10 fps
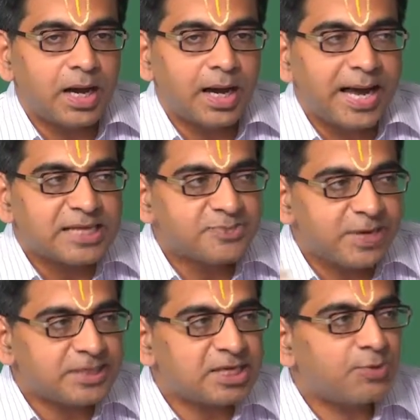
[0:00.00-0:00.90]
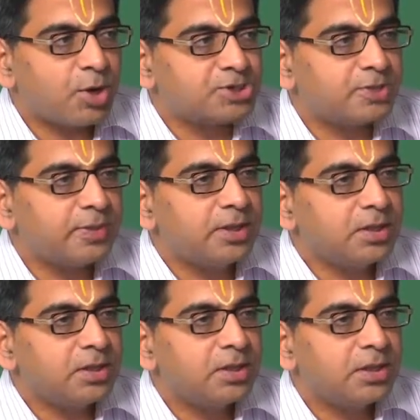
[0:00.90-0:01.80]
as much as
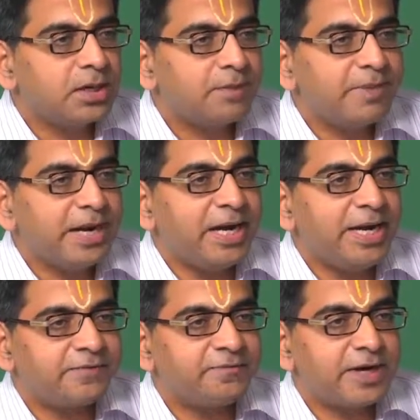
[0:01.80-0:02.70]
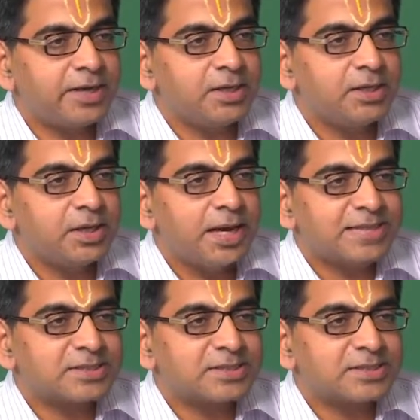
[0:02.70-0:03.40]
possible completely different as